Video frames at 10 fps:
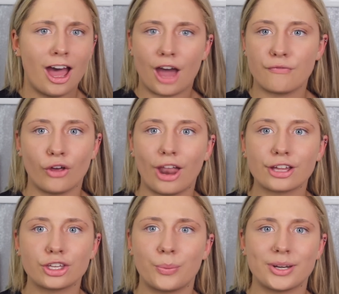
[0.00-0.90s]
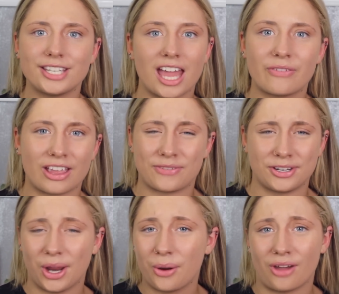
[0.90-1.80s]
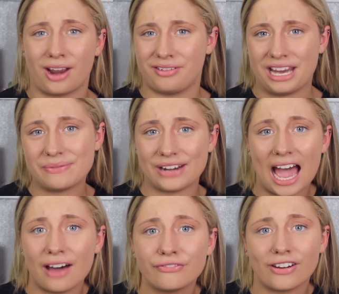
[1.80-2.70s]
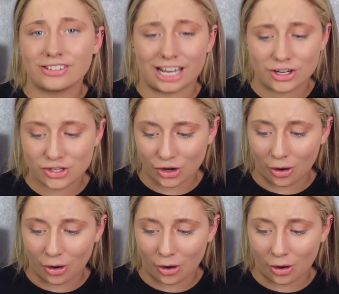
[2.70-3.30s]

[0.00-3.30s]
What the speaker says: I feel like you would never even know that I even have foundation